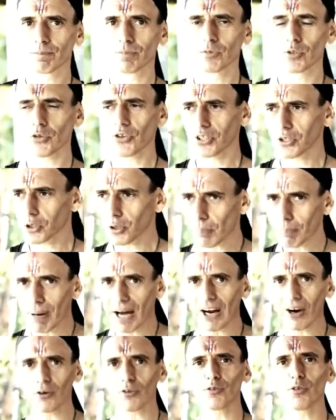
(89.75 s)
You think you're
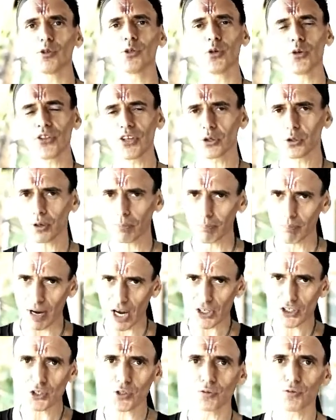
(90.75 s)
powerful? You think you're
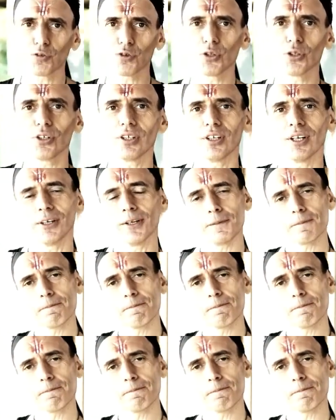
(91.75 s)
masterful?